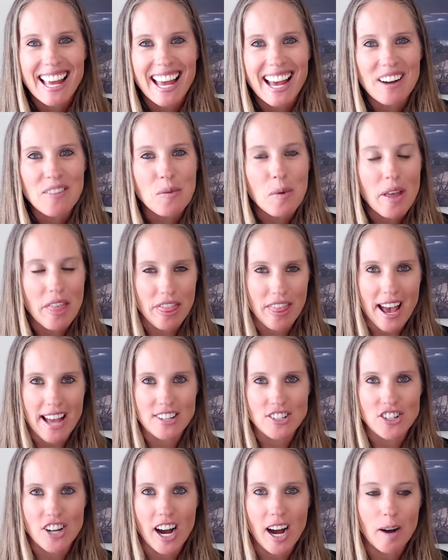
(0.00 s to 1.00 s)
with that
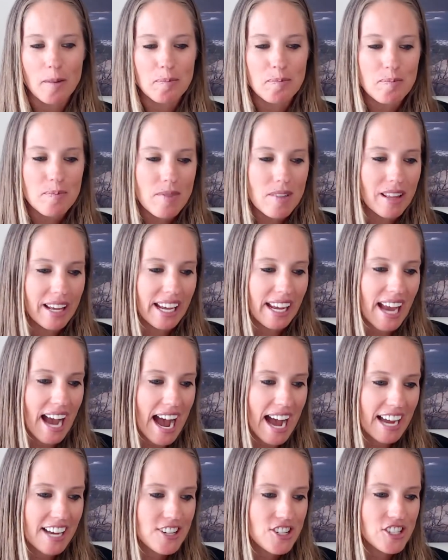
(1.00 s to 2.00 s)
job. Like
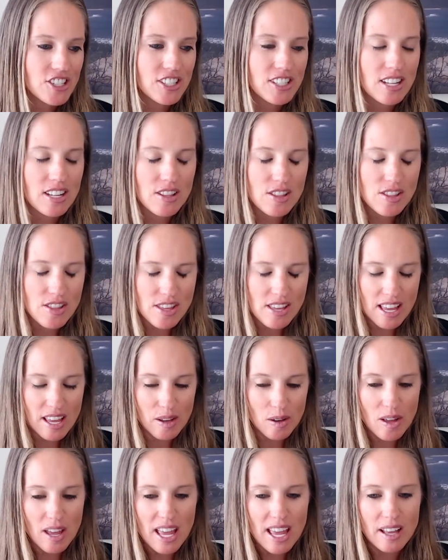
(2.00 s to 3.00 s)

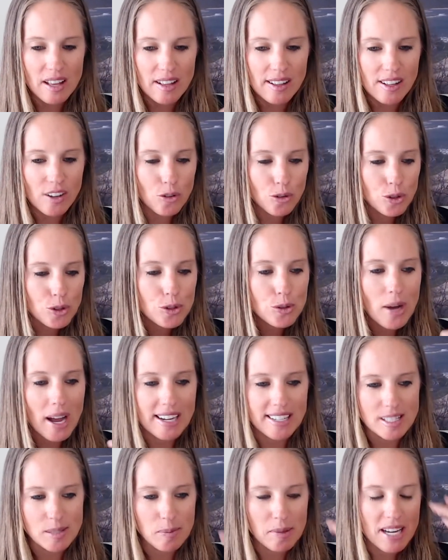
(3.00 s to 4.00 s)
it grew
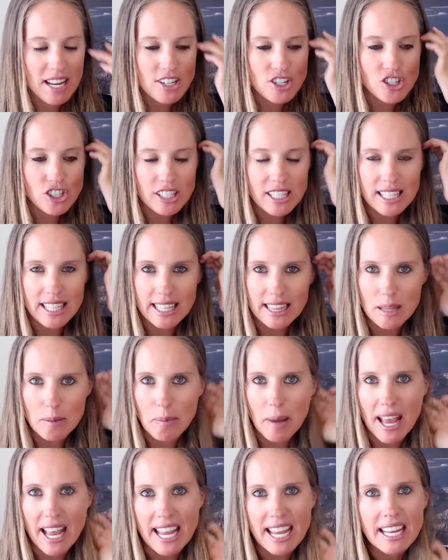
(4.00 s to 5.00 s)
exponentially, like the
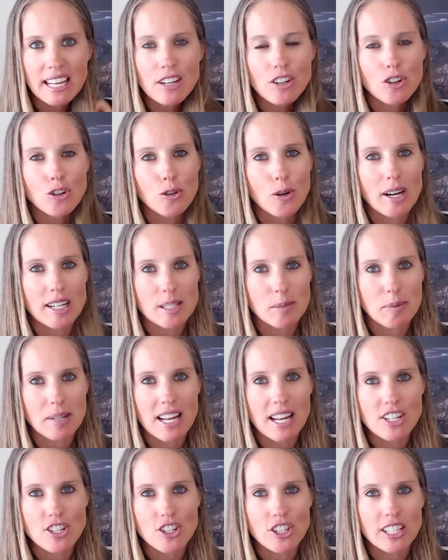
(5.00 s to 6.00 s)
pain grew
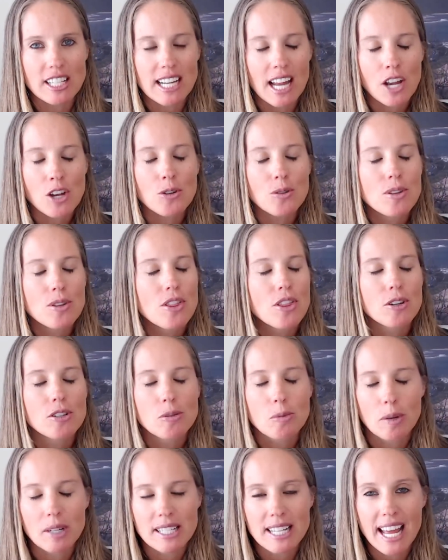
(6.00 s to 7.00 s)
exponentially. And I knew that there was
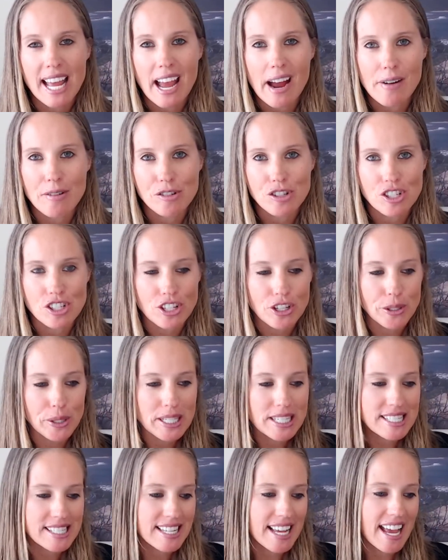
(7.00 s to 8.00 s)
one day I was just going
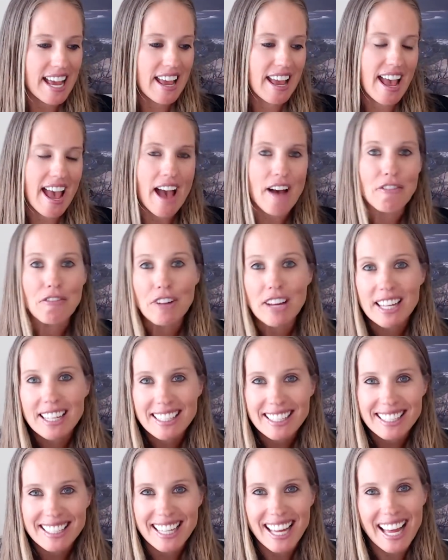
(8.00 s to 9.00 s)
to say, F
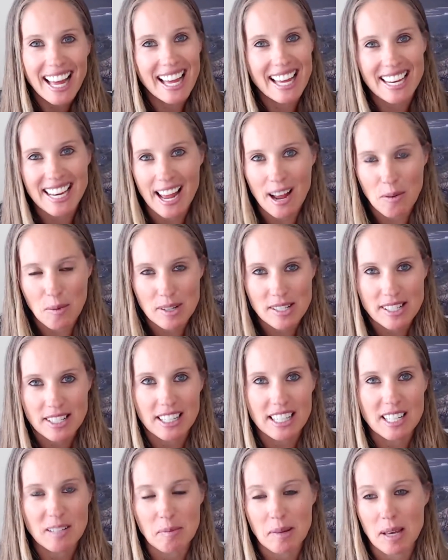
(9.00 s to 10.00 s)
it, and I wasn't
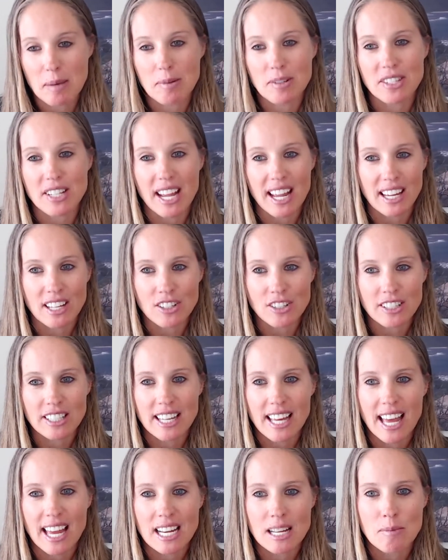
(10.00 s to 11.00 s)
going to be able to handle it
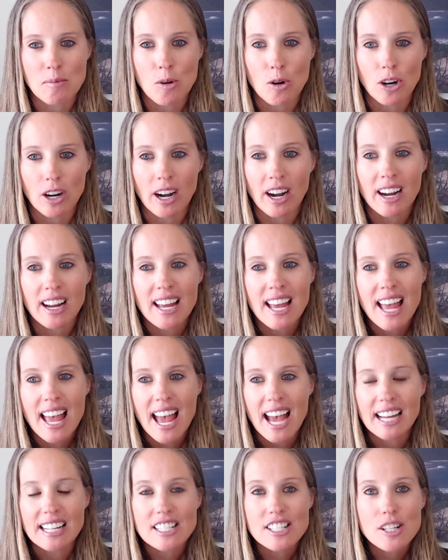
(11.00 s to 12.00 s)
anymore.
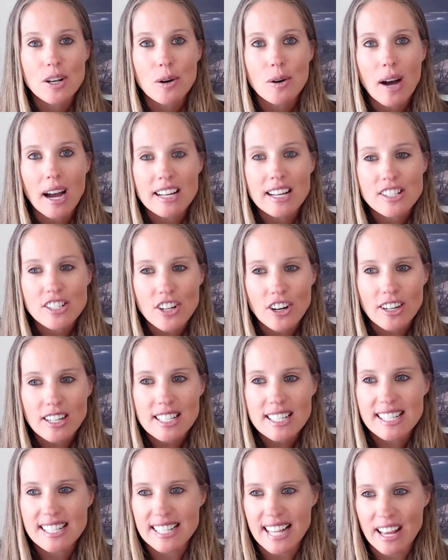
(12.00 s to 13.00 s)
And so I started
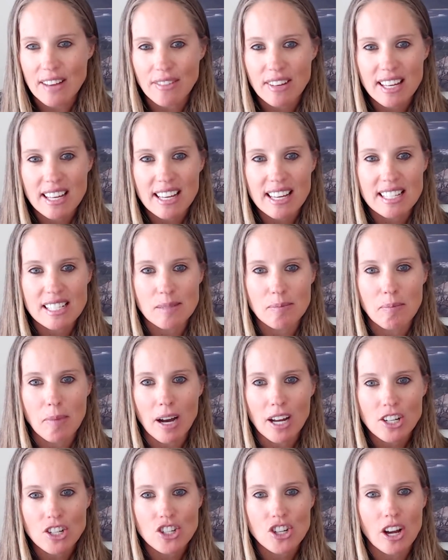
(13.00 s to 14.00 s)
saving as
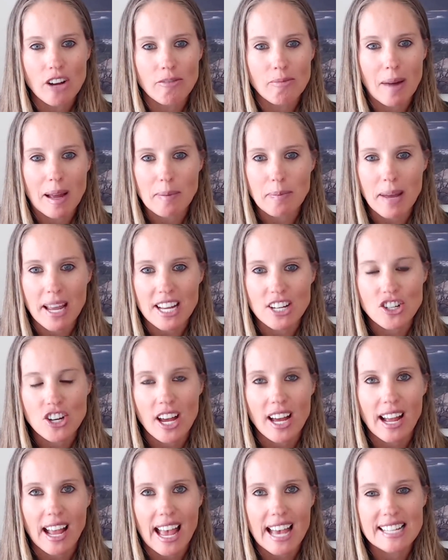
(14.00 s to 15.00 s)
much of my
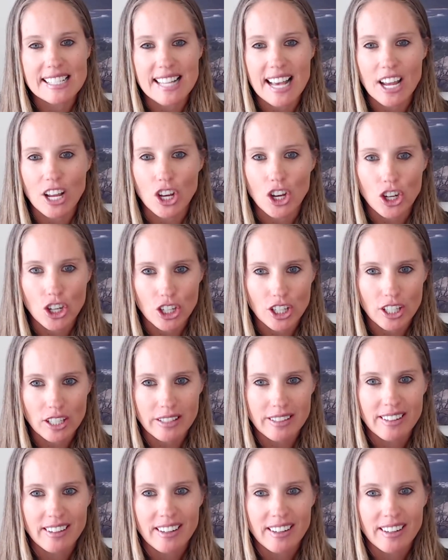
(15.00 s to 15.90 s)
paycheck as I could.